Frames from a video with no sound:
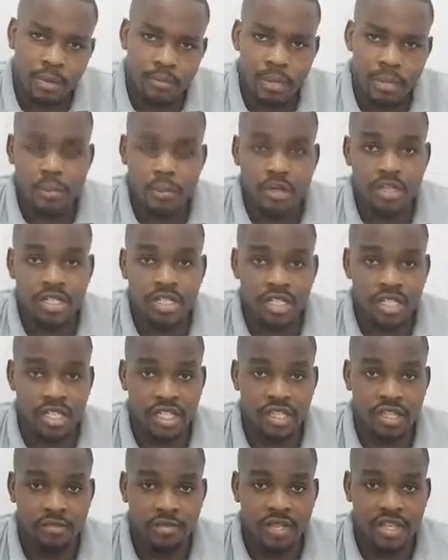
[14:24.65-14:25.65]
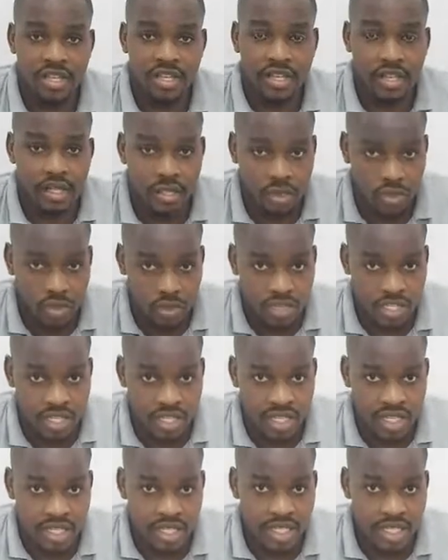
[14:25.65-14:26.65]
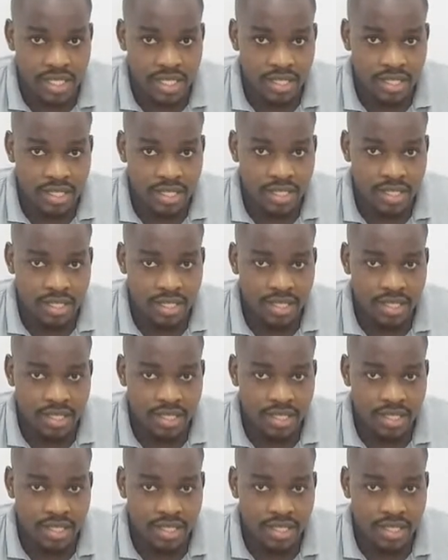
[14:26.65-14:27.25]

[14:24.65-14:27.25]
people are telling me they are losing their taste,